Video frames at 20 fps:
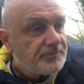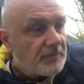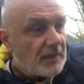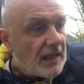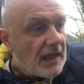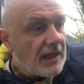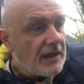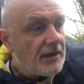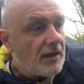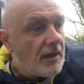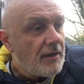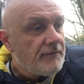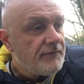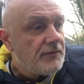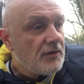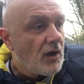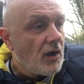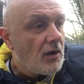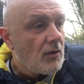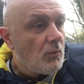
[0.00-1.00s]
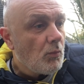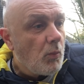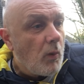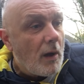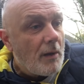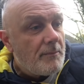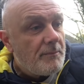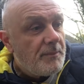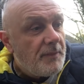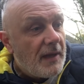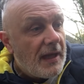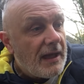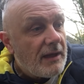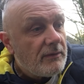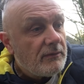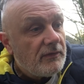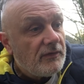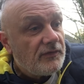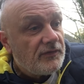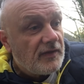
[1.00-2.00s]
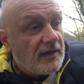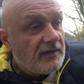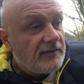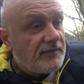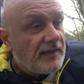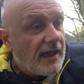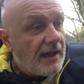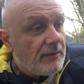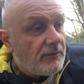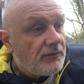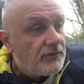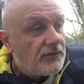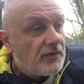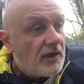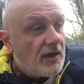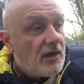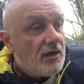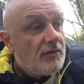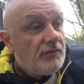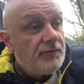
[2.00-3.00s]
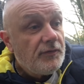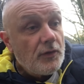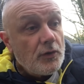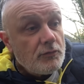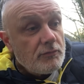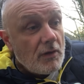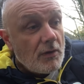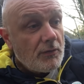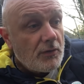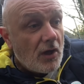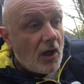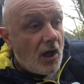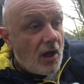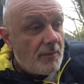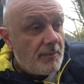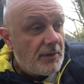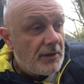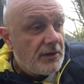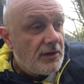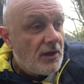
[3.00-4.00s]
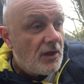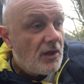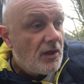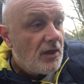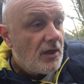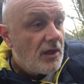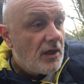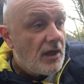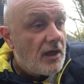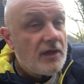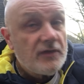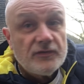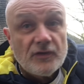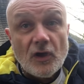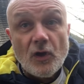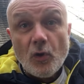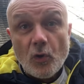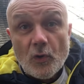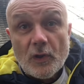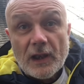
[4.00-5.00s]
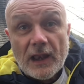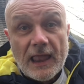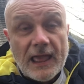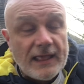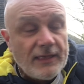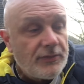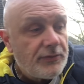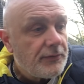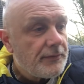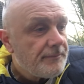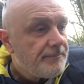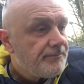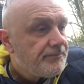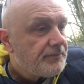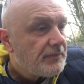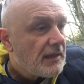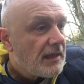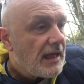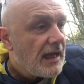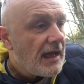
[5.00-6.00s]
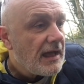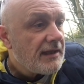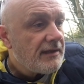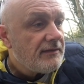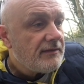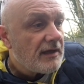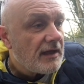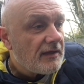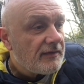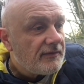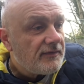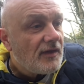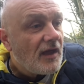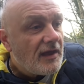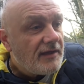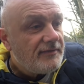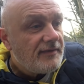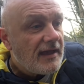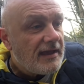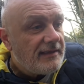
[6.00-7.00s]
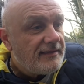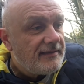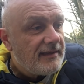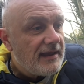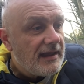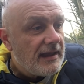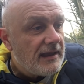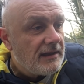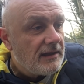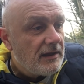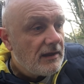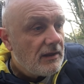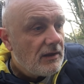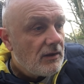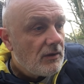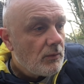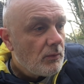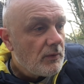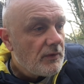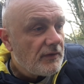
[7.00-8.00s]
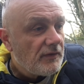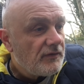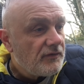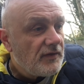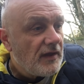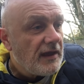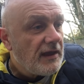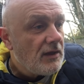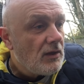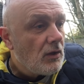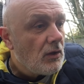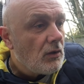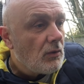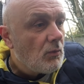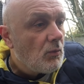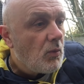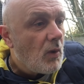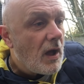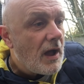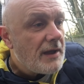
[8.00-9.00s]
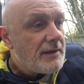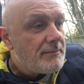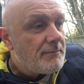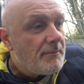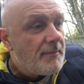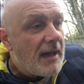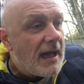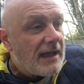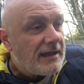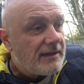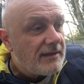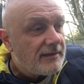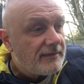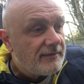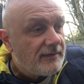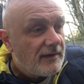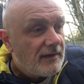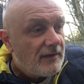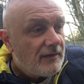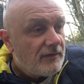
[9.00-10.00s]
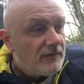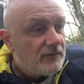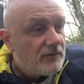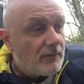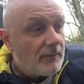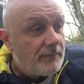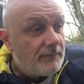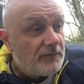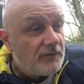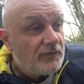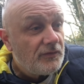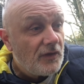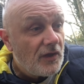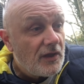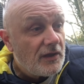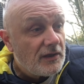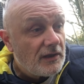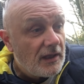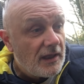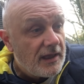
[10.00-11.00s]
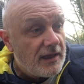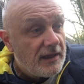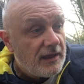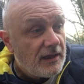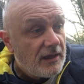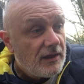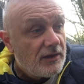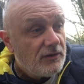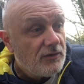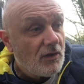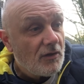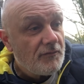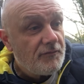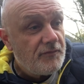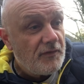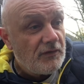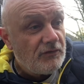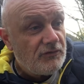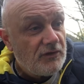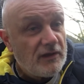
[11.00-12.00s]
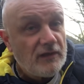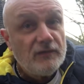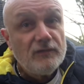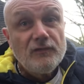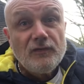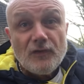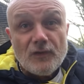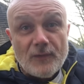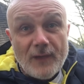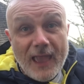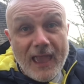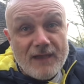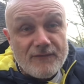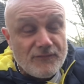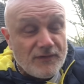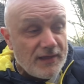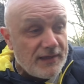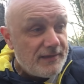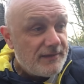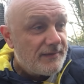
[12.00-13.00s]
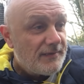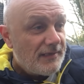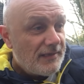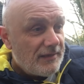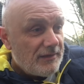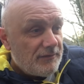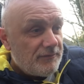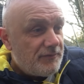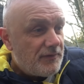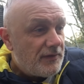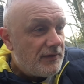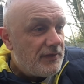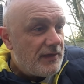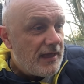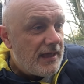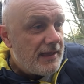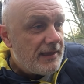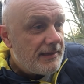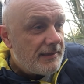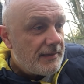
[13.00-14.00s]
and I've got one pound six ounce fluorocarbon as a hook length and a size 18 with a single white maggot. So I'm certainly not fishing too heavy for the